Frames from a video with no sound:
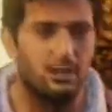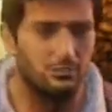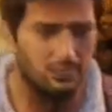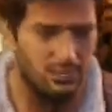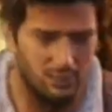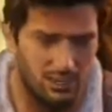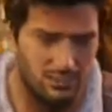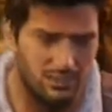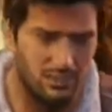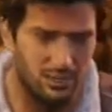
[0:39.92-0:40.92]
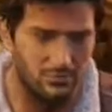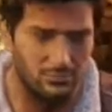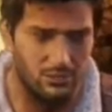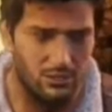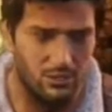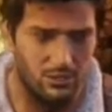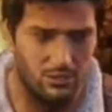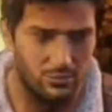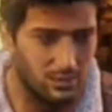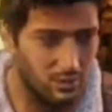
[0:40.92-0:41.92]
telling me how lucky I am.
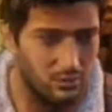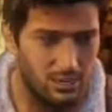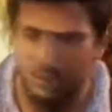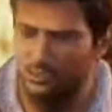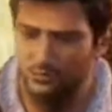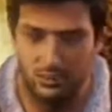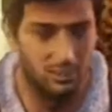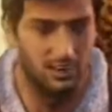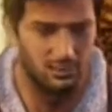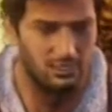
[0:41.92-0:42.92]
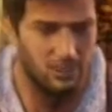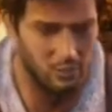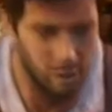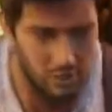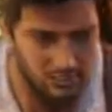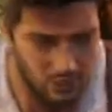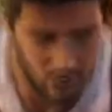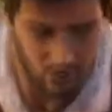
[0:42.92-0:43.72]
But the truth is, everything I touch turns to